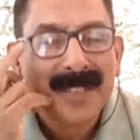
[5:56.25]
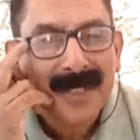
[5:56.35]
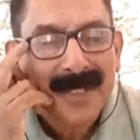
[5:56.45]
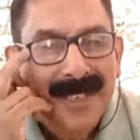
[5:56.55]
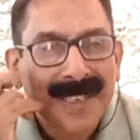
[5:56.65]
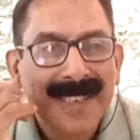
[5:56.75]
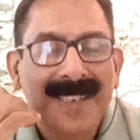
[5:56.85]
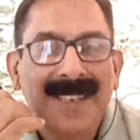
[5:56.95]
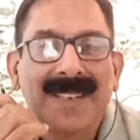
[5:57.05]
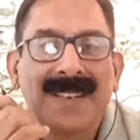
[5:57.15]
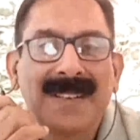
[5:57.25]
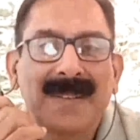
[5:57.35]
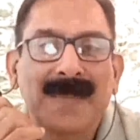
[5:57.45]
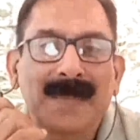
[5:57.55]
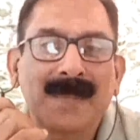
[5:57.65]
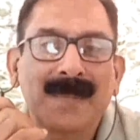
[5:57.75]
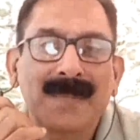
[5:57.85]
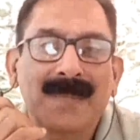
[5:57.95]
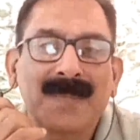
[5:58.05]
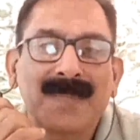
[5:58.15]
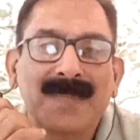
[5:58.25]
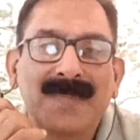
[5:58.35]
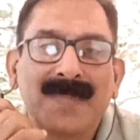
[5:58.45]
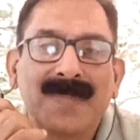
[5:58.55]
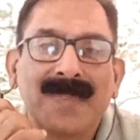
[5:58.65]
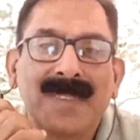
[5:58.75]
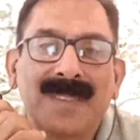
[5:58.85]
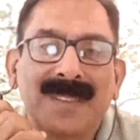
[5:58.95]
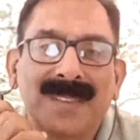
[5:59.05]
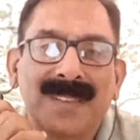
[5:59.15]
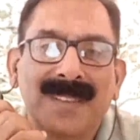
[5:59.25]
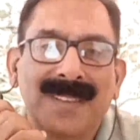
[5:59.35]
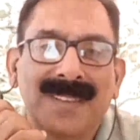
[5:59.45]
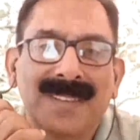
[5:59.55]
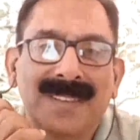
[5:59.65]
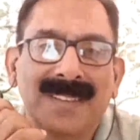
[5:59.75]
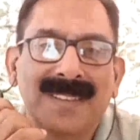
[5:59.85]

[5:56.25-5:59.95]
[no speech]